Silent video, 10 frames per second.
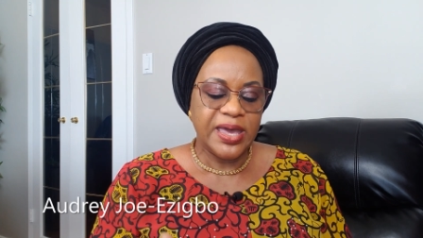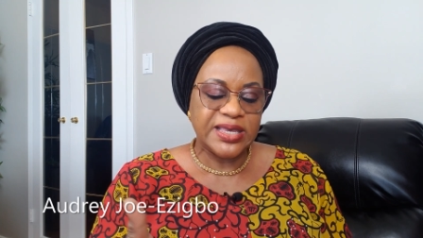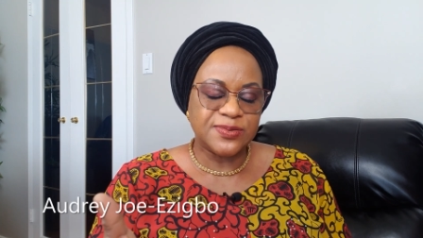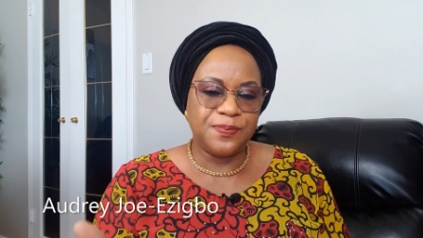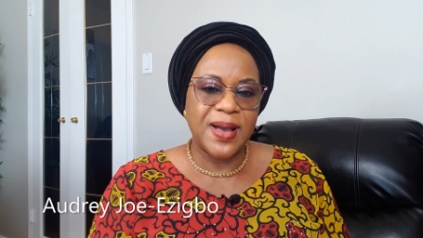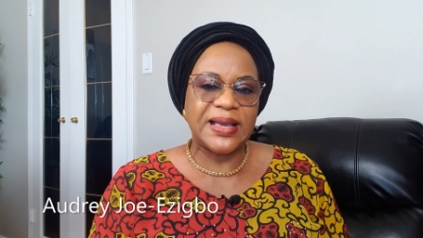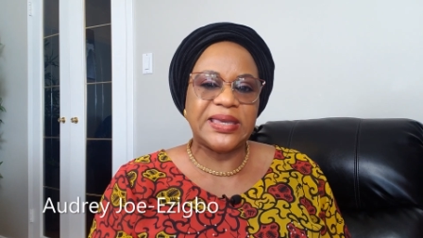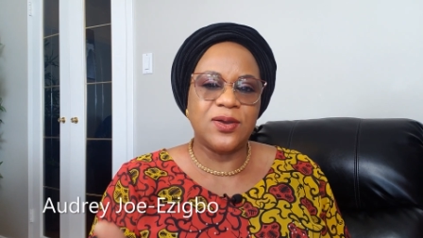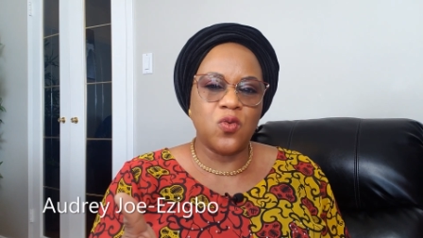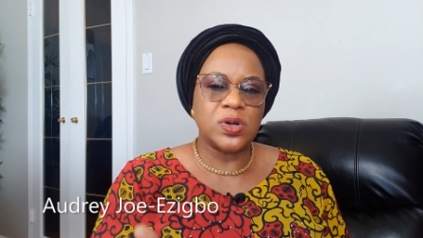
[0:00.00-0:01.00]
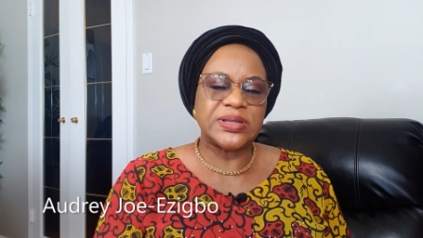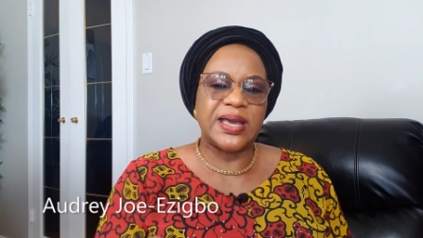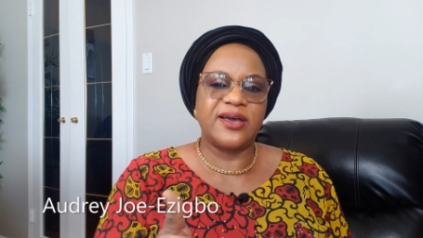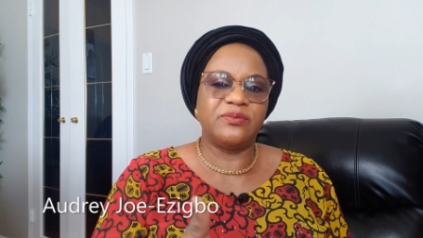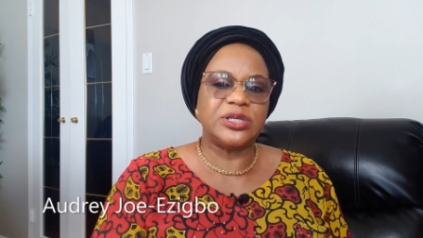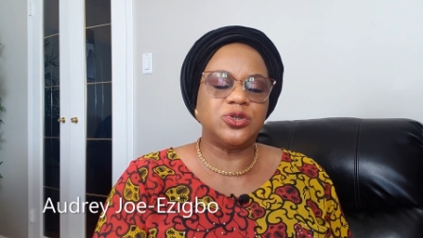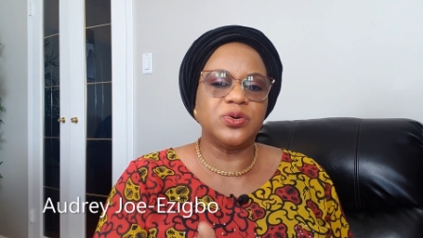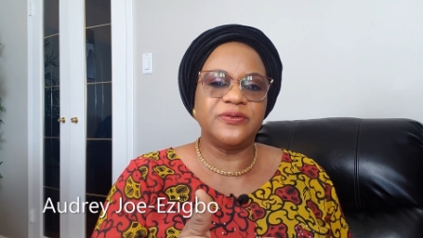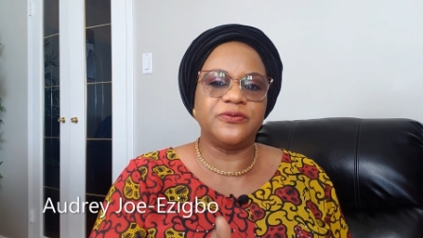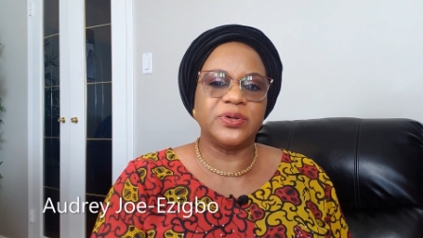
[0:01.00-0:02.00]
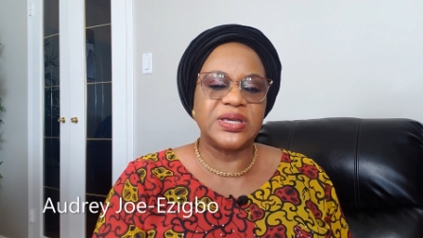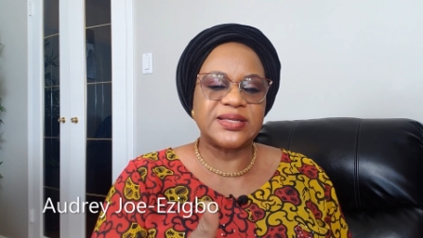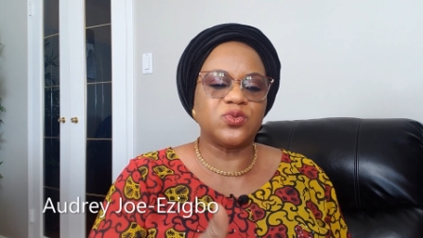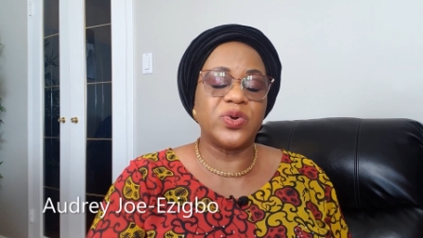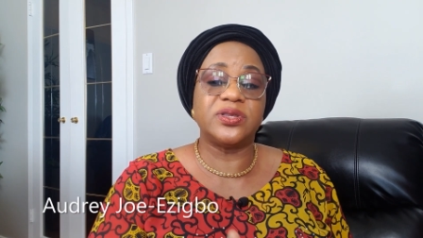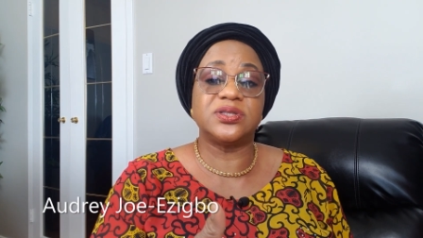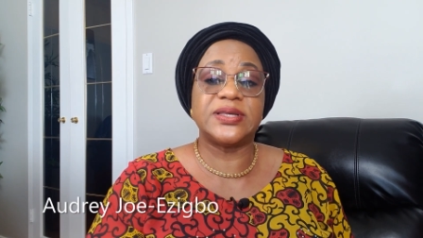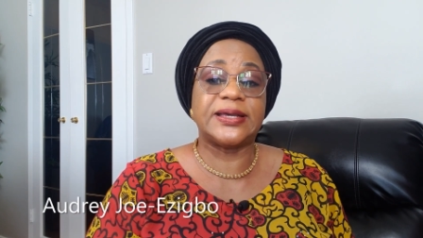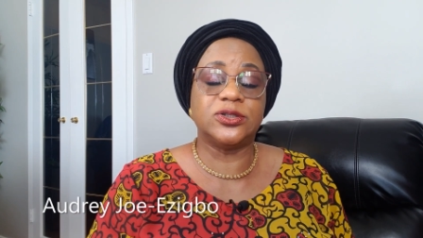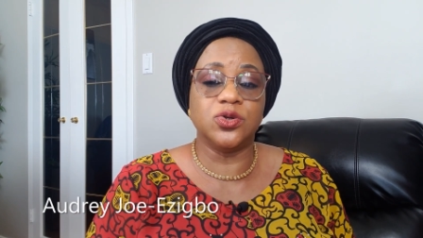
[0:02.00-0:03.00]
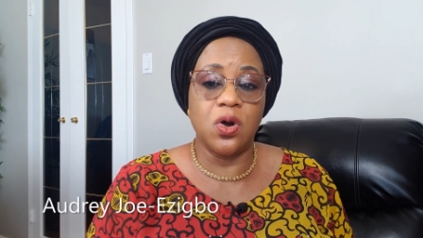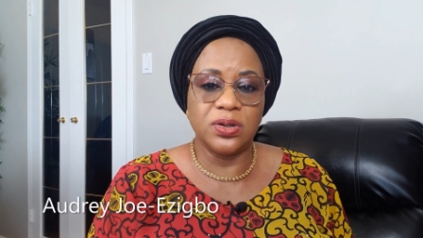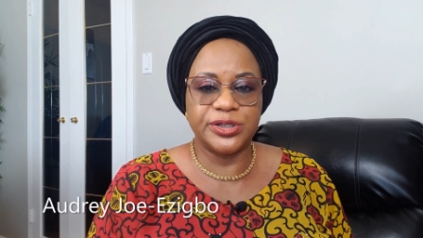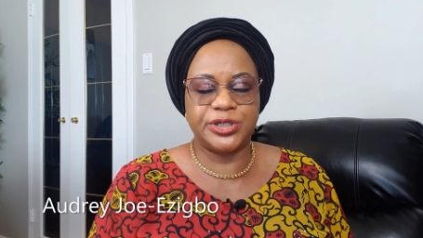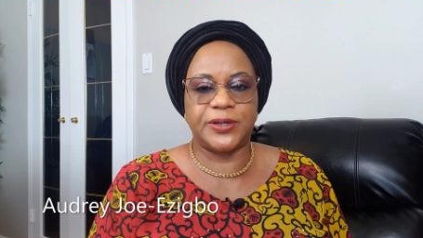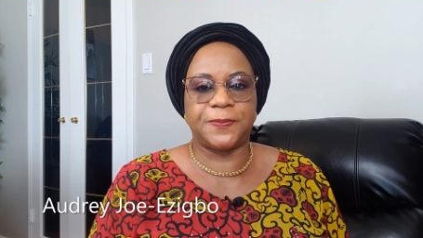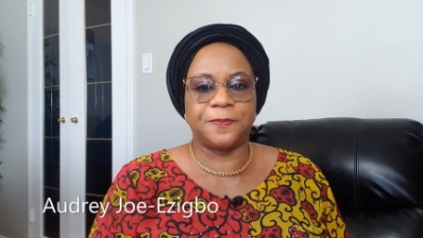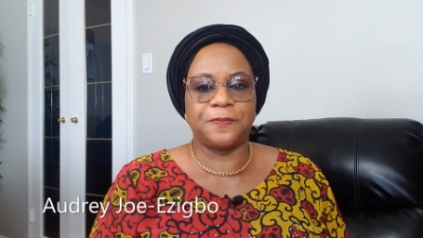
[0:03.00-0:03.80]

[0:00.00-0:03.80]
is backing what I have been doing for years with technology.